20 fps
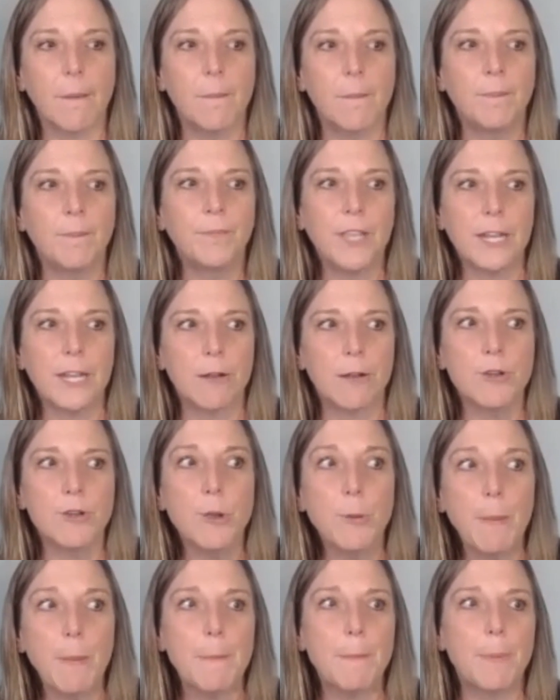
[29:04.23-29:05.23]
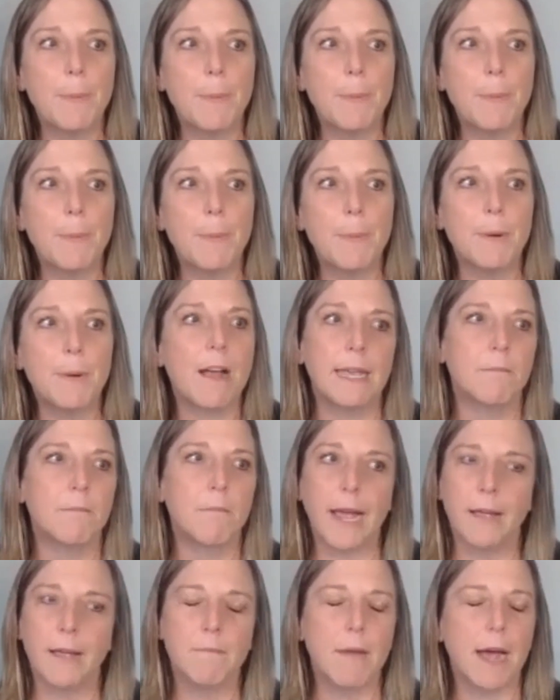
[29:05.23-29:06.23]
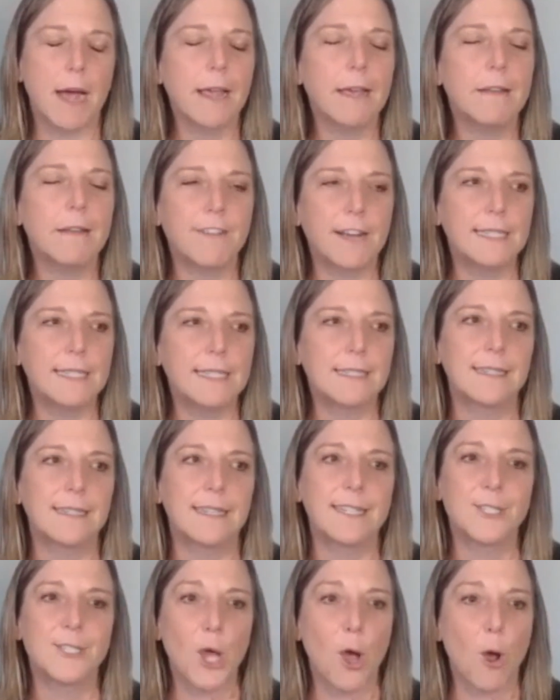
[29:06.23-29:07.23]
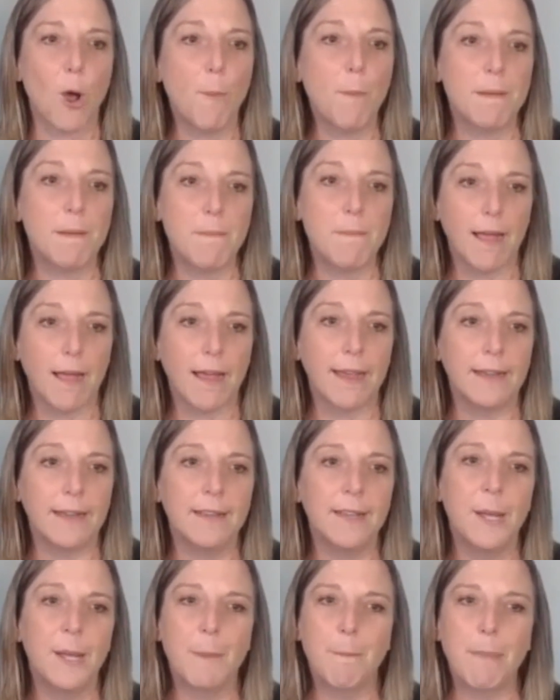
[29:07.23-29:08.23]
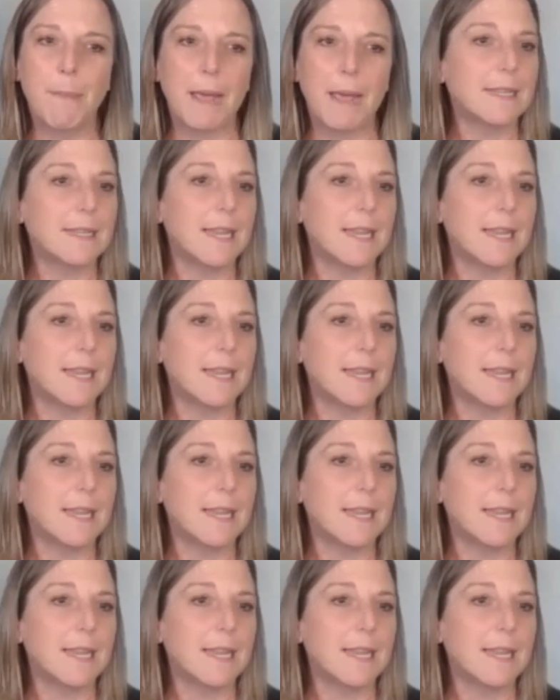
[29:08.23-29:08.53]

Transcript: um, you know, new people coming in, my my advice is open mind,